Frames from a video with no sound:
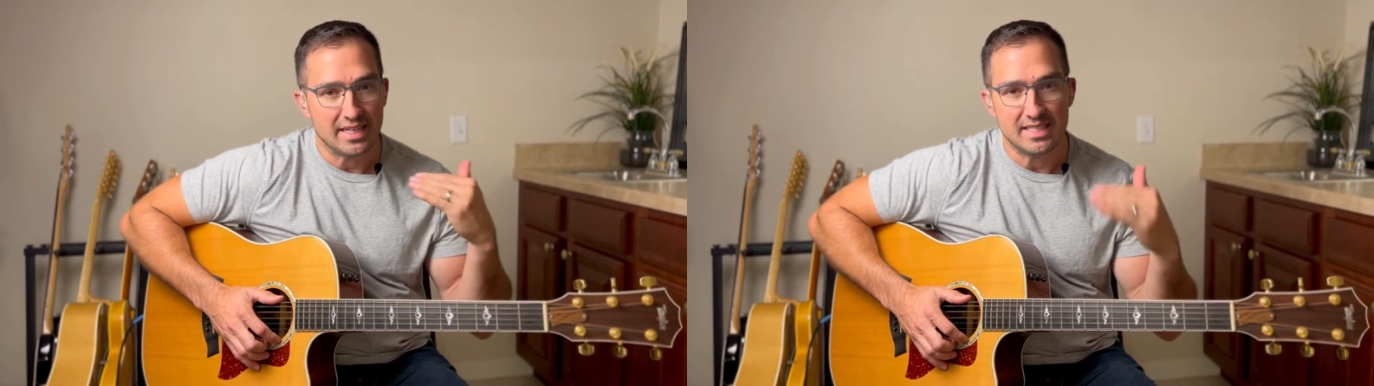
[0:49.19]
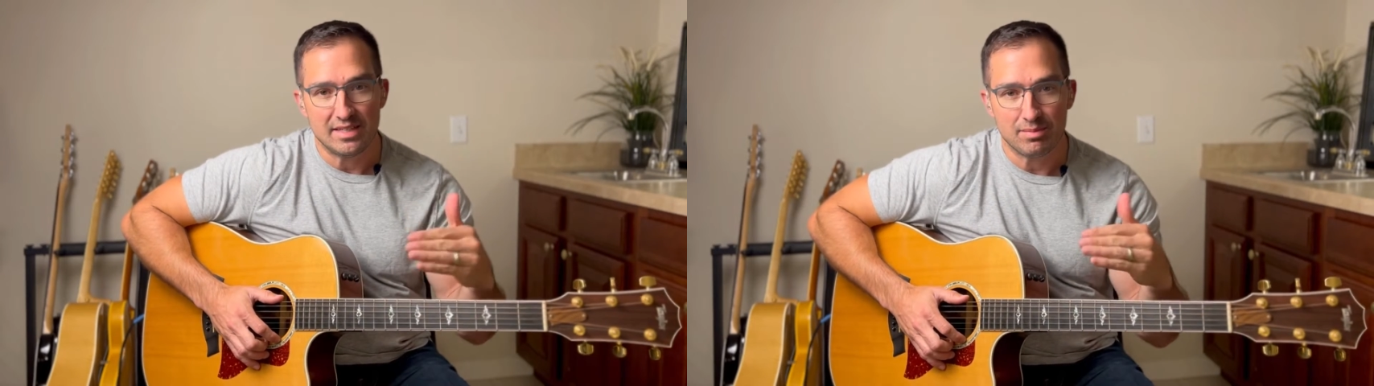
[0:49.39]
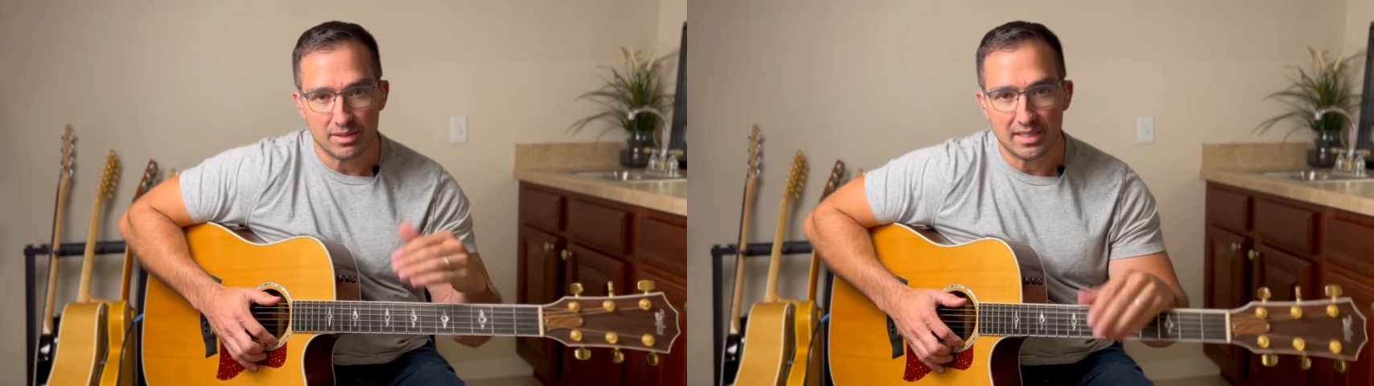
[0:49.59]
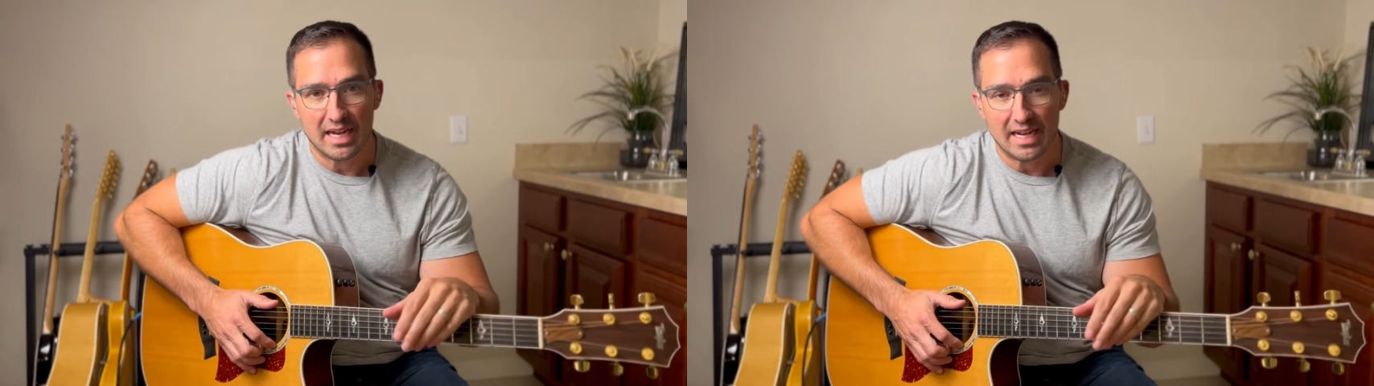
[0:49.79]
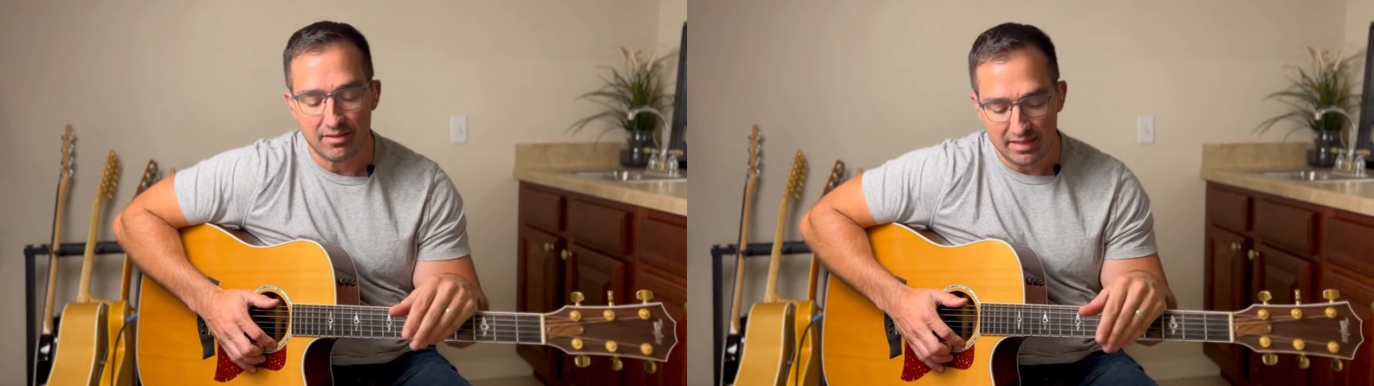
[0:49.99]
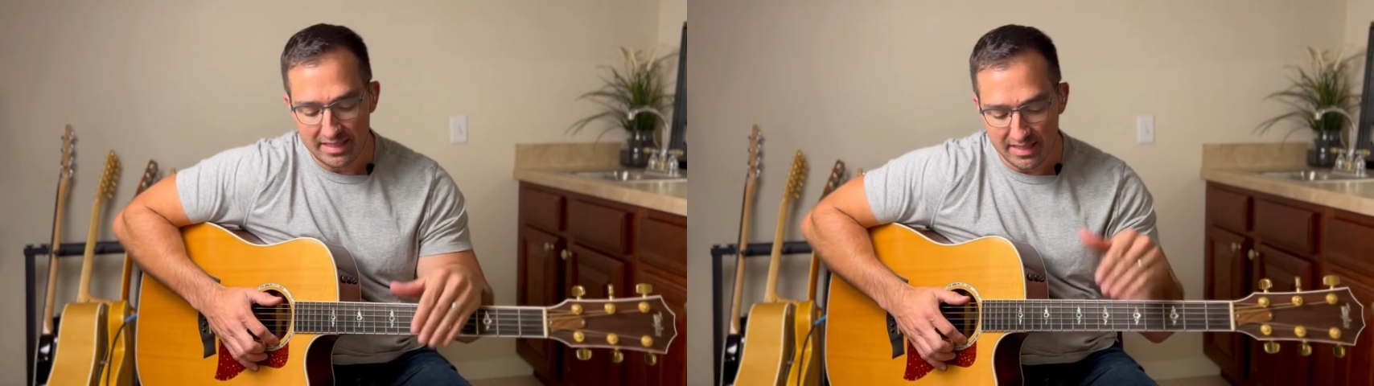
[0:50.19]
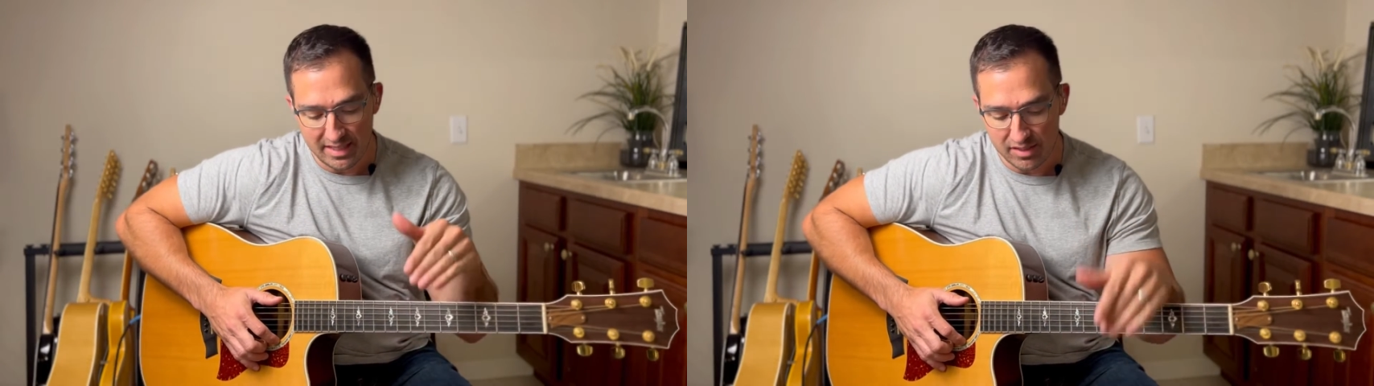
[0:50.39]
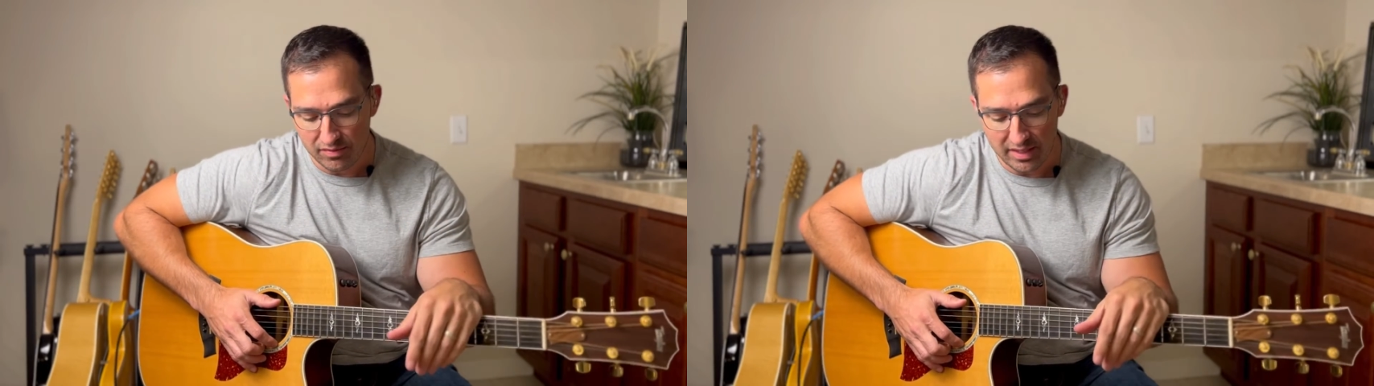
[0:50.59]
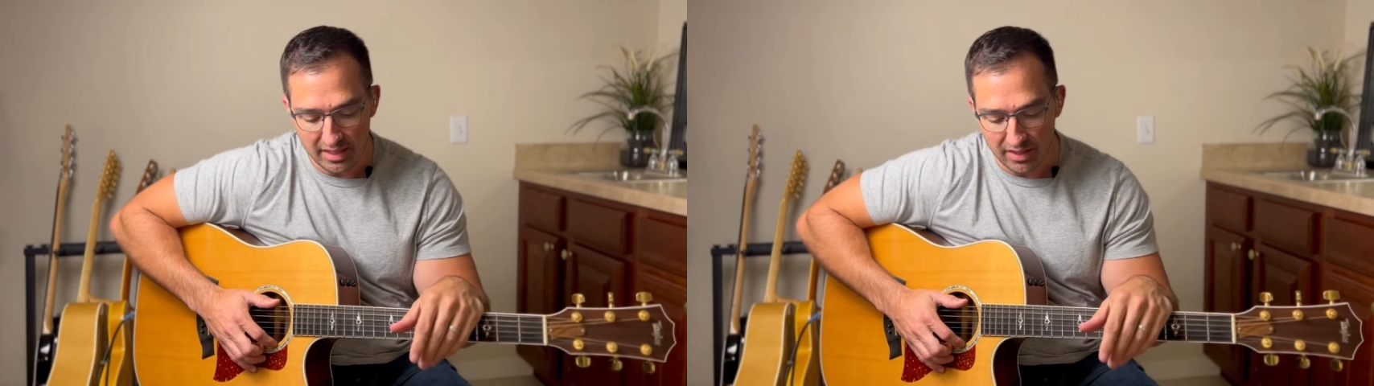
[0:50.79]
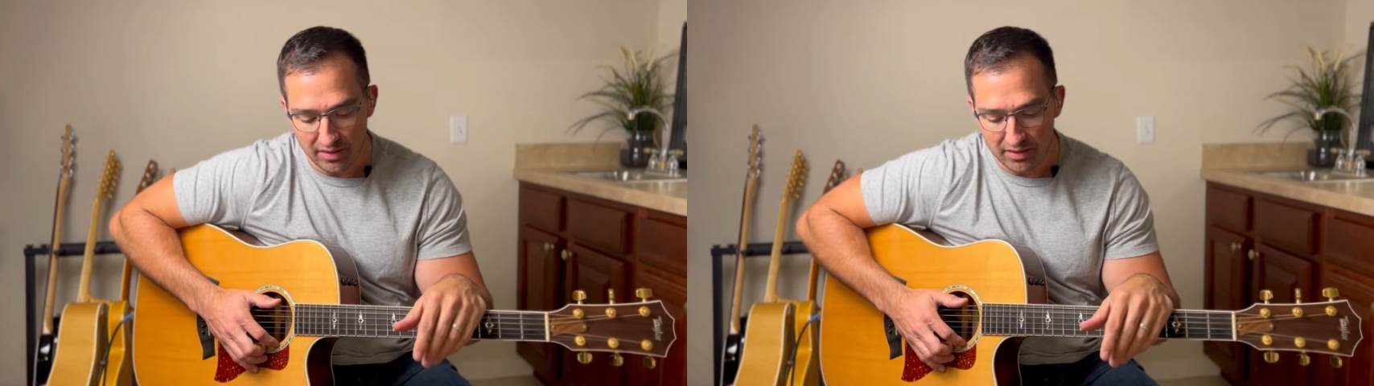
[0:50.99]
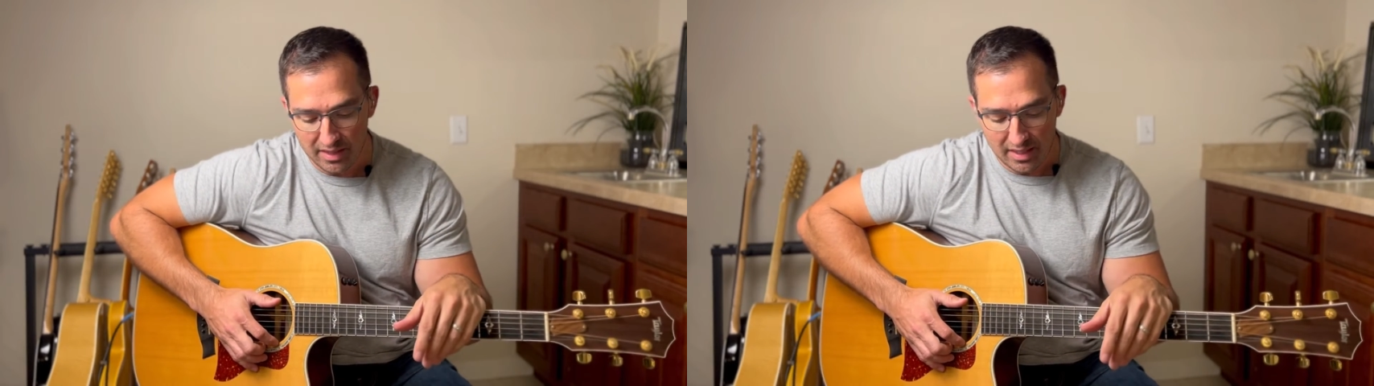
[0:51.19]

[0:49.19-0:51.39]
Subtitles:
deeper dive into this video